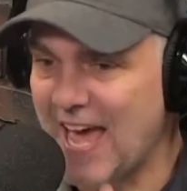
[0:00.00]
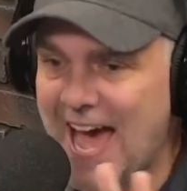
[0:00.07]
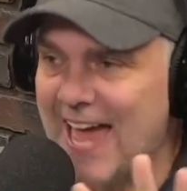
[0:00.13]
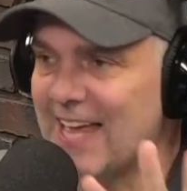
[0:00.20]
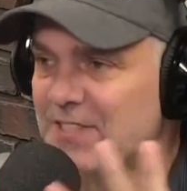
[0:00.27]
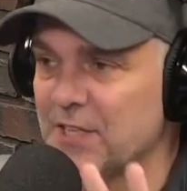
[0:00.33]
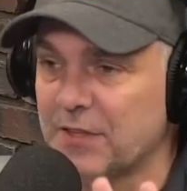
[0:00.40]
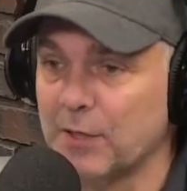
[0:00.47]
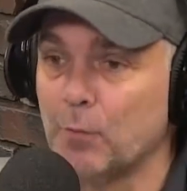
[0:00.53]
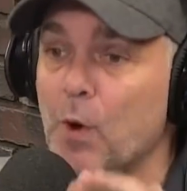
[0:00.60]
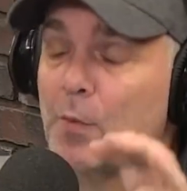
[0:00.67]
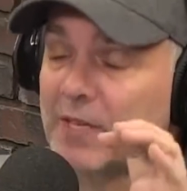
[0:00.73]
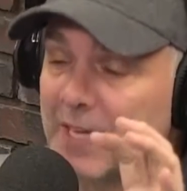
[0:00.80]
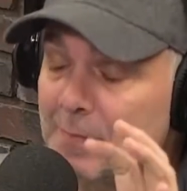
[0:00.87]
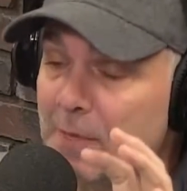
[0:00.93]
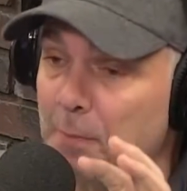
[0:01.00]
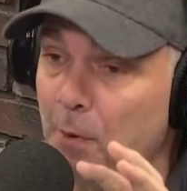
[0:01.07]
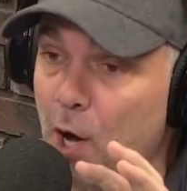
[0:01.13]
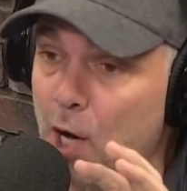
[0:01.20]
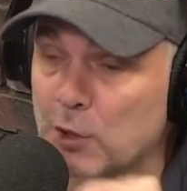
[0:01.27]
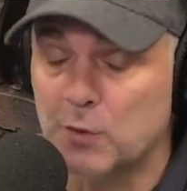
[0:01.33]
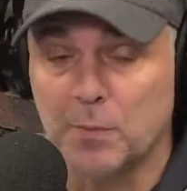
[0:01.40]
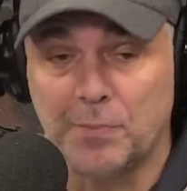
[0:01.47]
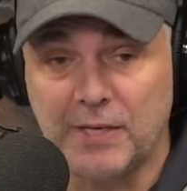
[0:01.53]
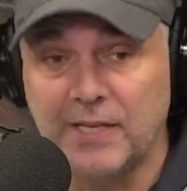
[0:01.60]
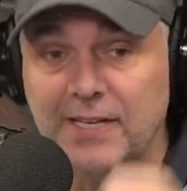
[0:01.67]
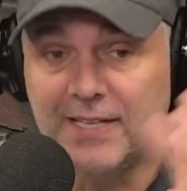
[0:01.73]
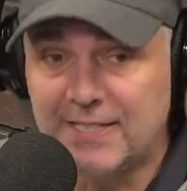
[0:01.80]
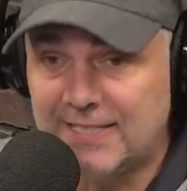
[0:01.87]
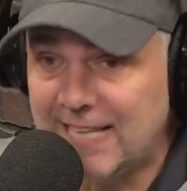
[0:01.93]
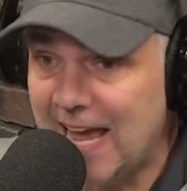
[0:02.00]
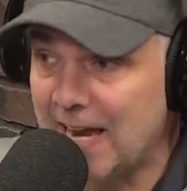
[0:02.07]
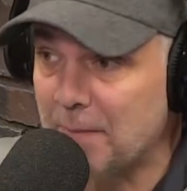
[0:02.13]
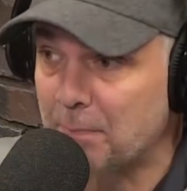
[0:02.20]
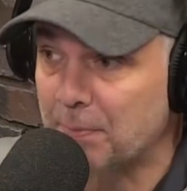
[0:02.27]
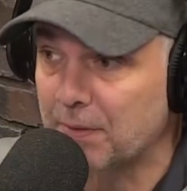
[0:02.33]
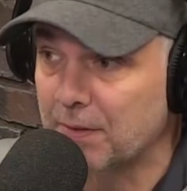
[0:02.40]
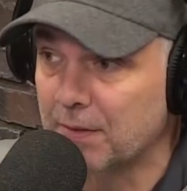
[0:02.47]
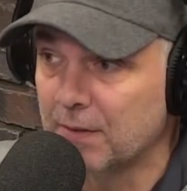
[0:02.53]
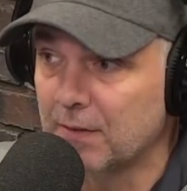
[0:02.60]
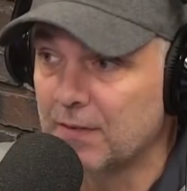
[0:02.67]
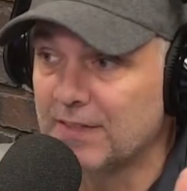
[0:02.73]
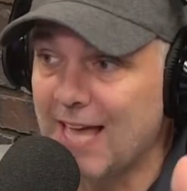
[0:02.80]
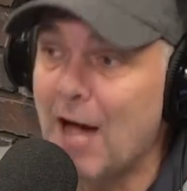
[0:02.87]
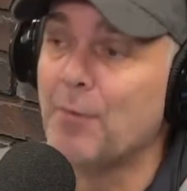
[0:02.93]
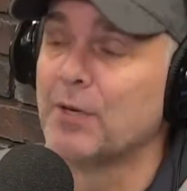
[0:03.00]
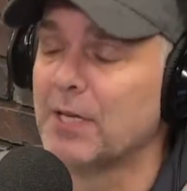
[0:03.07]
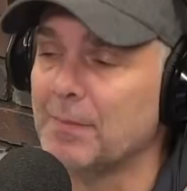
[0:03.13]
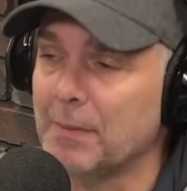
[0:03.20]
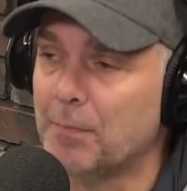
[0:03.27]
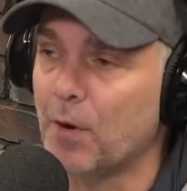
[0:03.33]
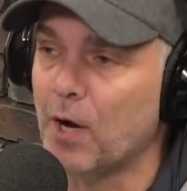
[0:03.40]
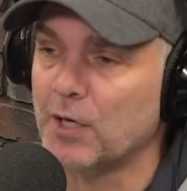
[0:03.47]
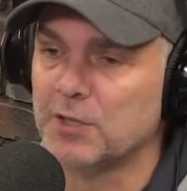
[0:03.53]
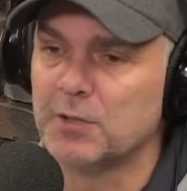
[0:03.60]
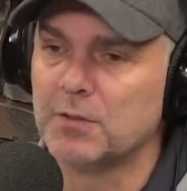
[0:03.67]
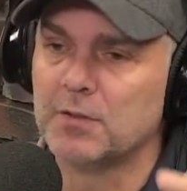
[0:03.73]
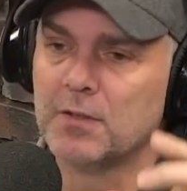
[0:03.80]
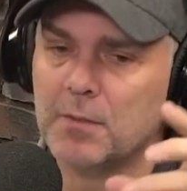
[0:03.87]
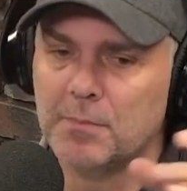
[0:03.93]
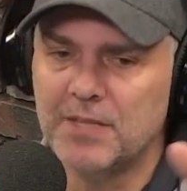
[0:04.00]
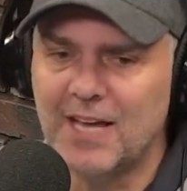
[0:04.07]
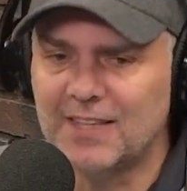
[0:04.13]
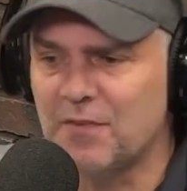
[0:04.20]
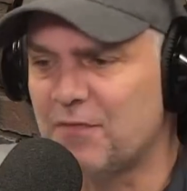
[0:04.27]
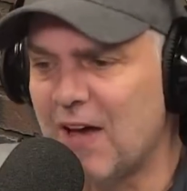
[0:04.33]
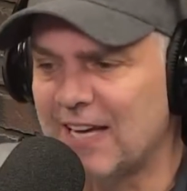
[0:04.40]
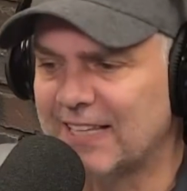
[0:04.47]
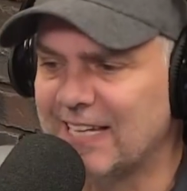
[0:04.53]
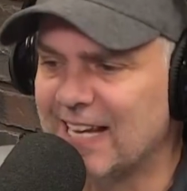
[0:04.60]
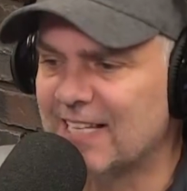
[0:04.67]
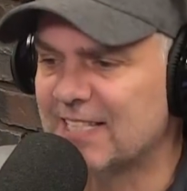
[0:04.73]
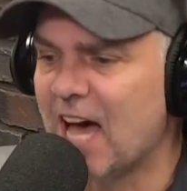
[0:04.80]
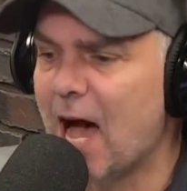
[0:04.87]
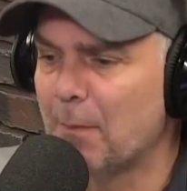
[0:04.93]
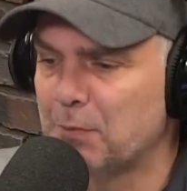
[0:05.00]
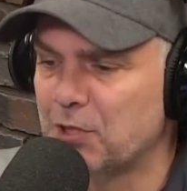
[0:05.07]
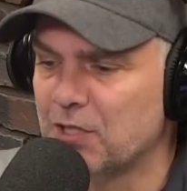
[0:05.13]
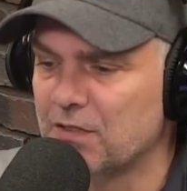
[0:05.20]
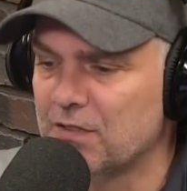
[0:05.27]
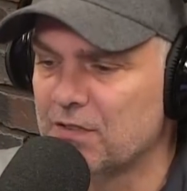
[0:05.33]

That has nothing. What would give me pause would be his tape. That would give me pause. Well, it gives Not me the fact that he has options.